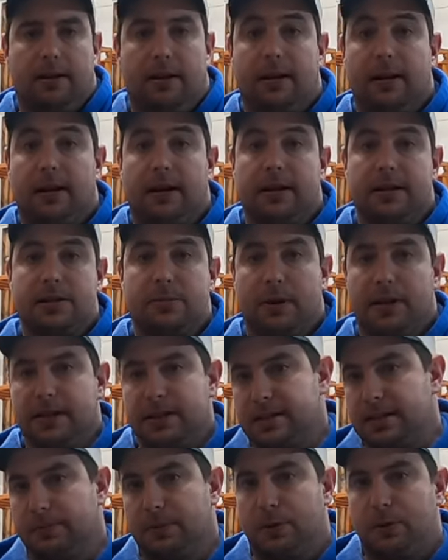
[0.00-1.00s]
As well
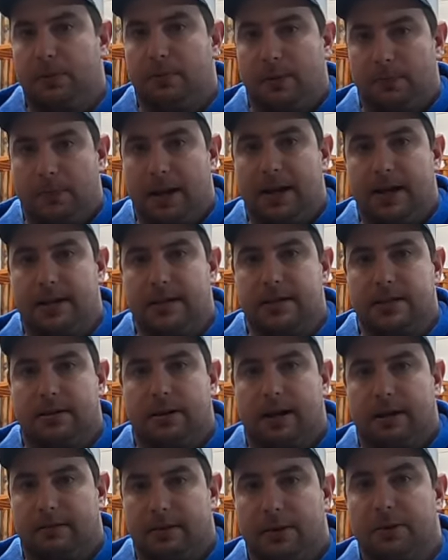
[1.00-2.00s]
as some equipment maintenance.
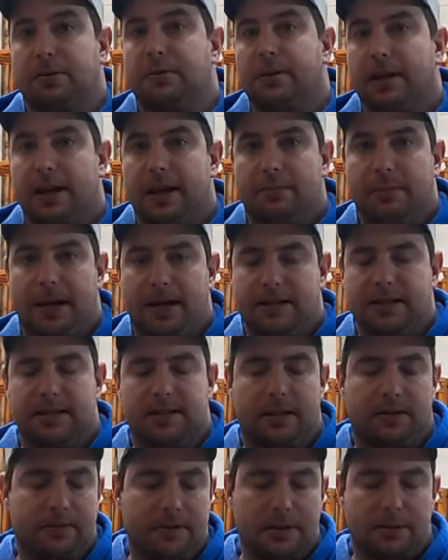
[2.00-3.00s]
We're going to have to go through the hay binds and
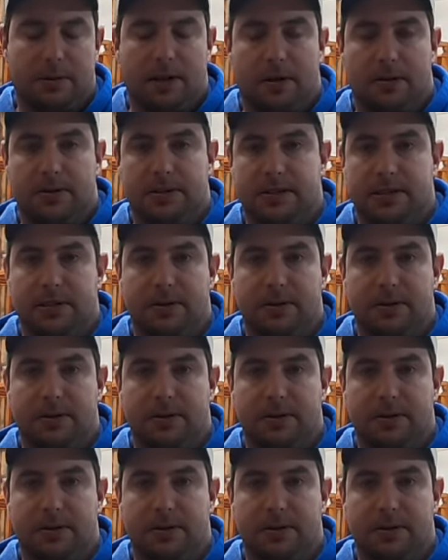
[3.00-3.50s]
stuff as we always